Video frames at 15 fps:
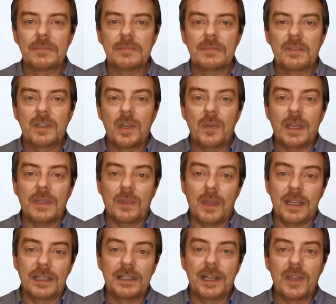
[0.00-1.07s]
Story
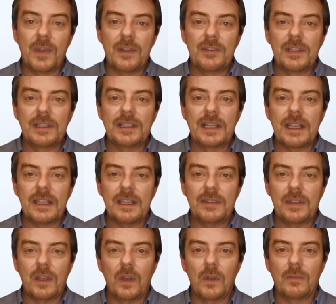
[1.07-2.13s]
points are often seen as
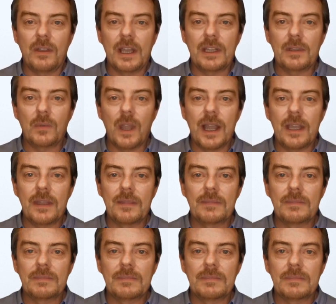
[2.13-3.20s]
the obvious way
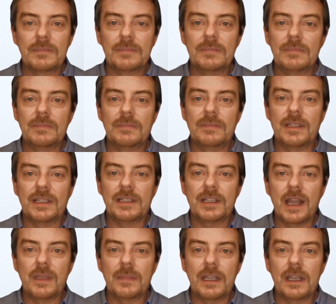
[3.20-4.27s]
to
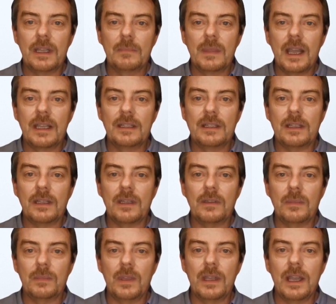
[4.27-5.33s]
determine the complexity of a
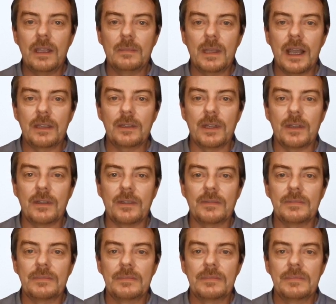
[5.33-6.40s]
product backlog.
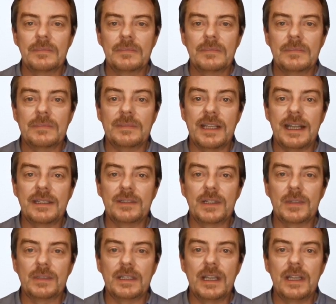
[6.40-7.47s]
Teams
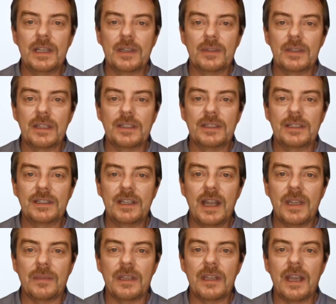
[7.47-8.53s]
also use them to
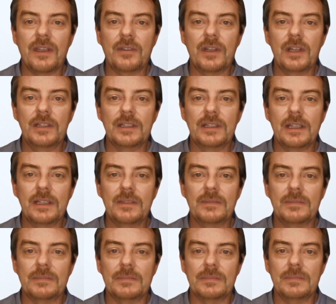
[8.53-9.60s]
determine their velocity.
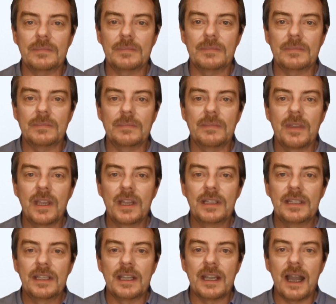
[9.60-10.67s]

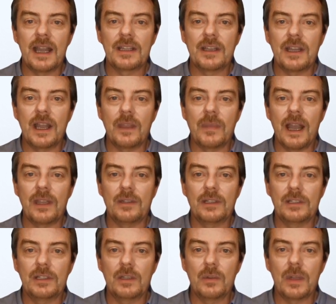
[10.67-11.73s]
Velocity as in the amount of
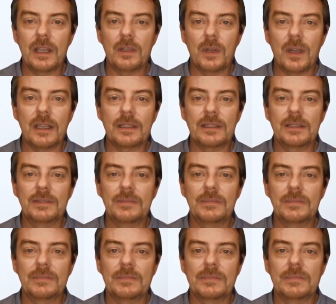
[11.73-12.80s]
story points
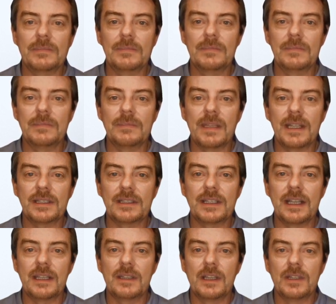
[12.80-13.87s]
that a
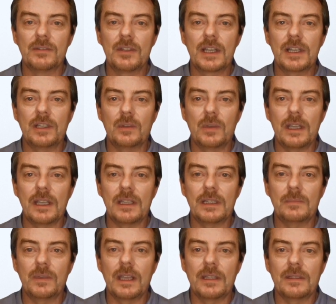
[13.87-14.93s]
team can finish within a
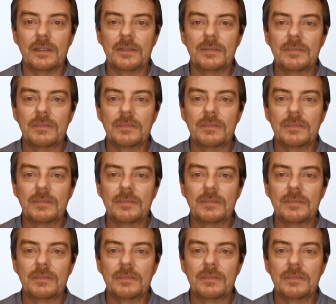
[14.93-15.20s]
sprint.